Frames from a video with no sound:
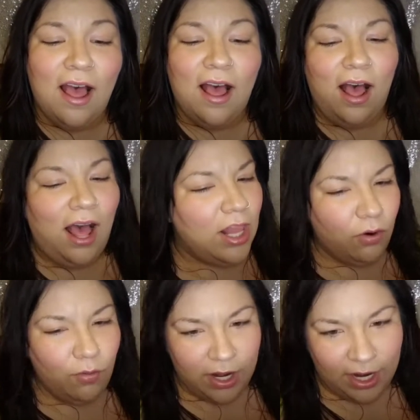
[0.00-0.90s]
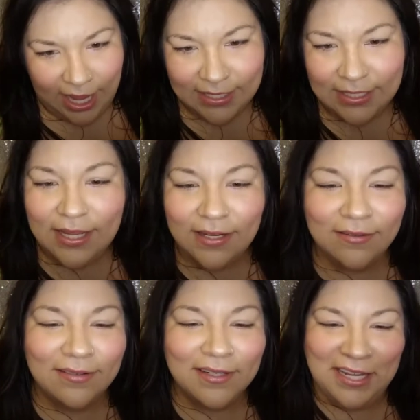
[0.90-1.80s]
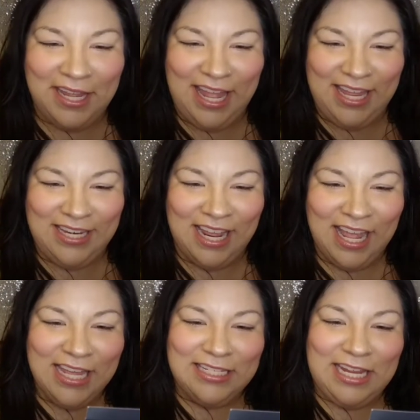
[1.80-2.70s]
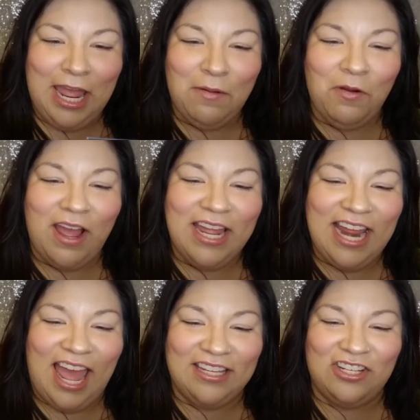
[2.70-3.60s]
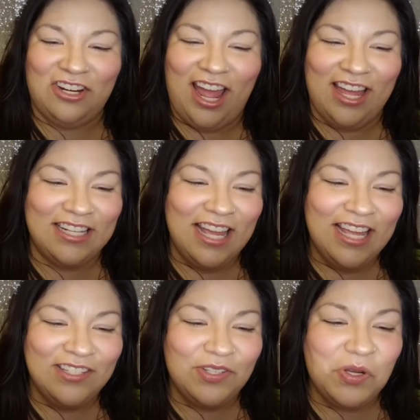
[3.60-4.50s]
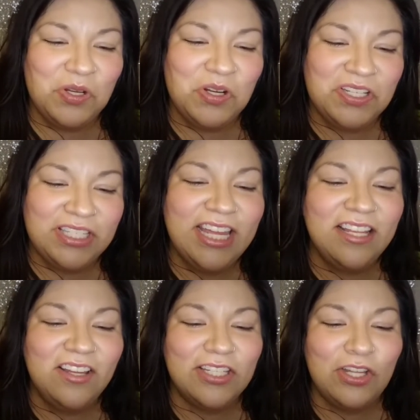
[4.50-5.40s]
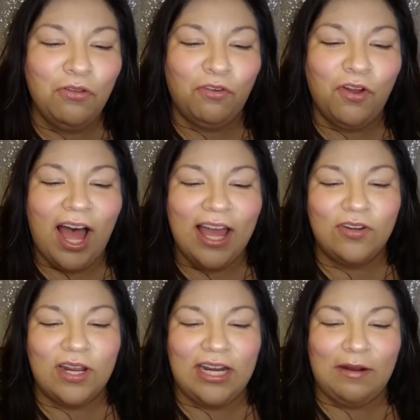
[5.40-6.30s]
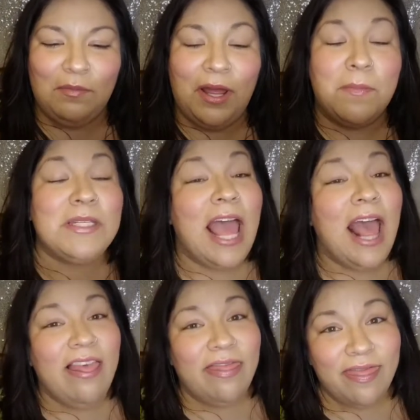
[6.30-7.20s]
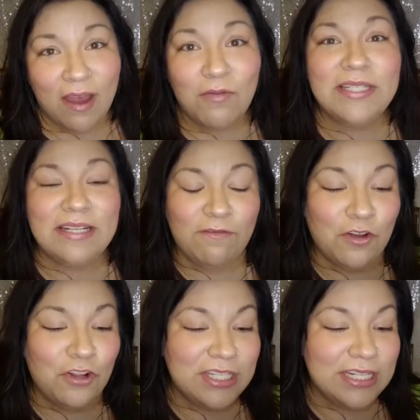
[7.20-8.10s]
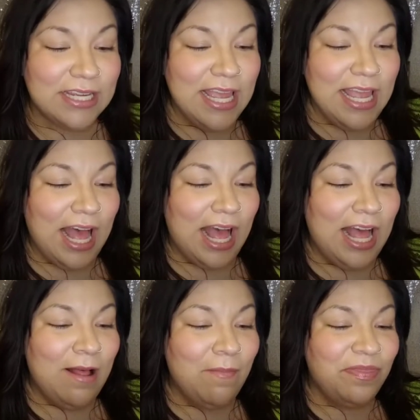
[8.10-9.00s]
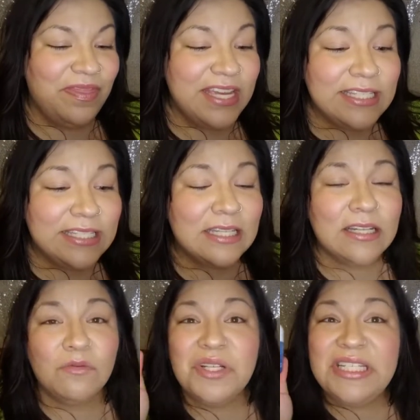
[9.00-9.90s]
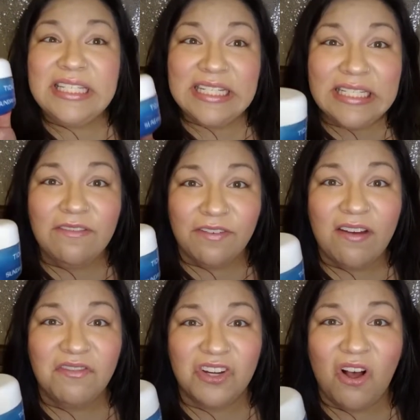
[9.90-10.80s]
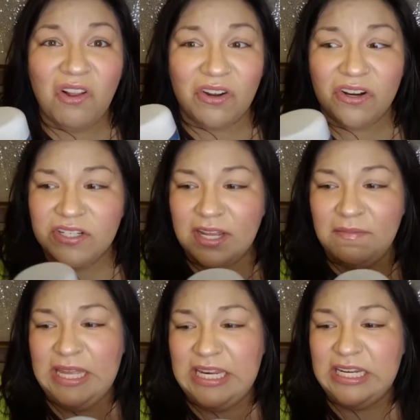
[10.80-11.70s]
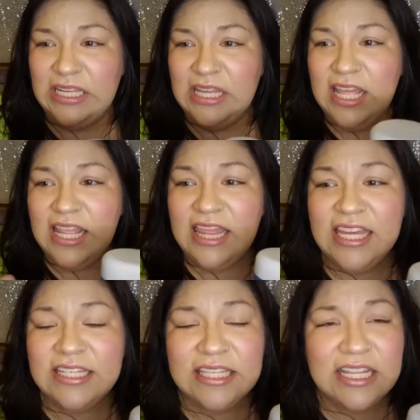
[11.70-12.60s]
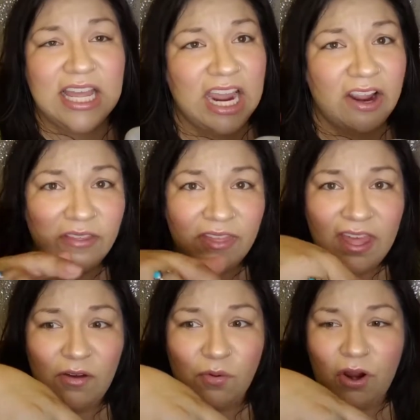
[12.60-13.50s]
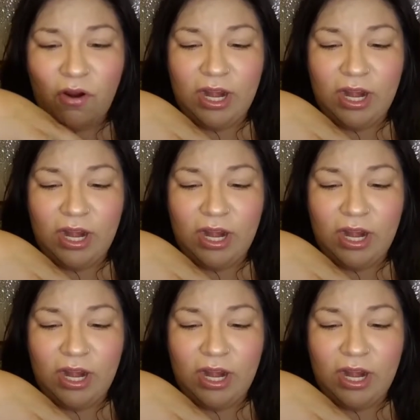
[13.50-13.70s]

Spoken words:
hyaluronic acid and tamarind extract, so your skin looks youthful, hydrated, and plumped. That was difficult. This was $65. I mean, this and the hair thing, we're